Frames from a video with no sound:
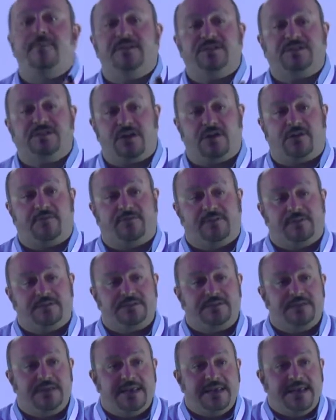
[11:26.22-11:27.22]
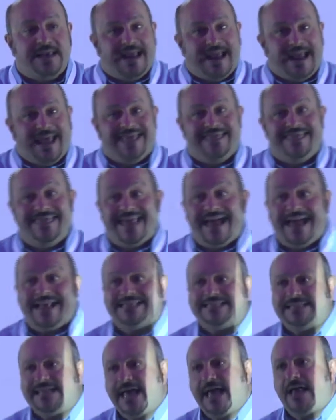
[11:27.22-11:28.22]
a surface. And
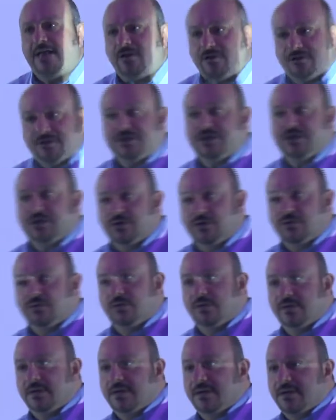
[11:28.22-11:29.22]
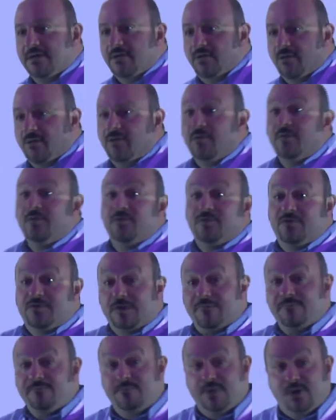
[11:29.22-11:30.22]
that tells you
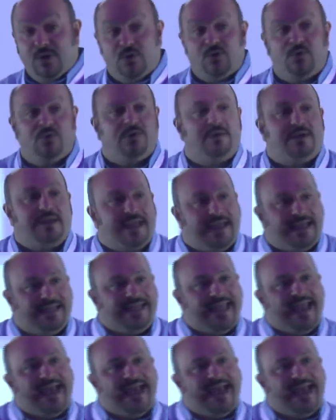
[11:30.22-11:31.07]
the mood and the